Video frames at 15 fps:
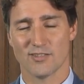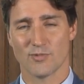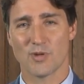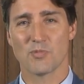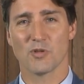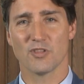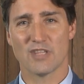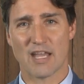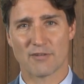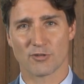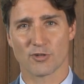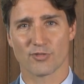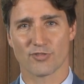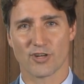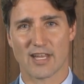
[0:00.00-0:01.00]
We will
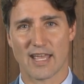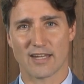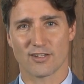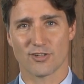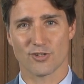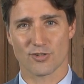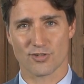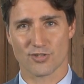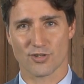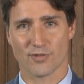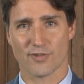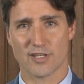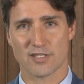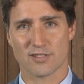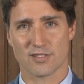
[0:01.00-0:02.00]
never forget your
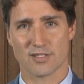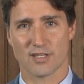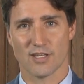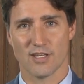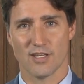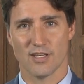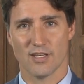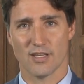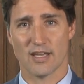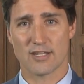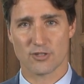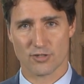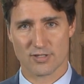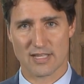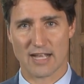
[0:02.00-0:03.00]
service
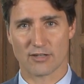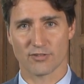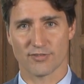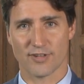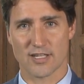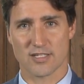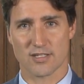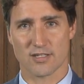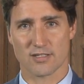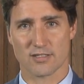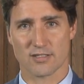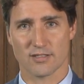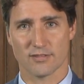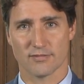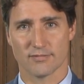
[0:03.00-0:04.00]
and your sacrifices.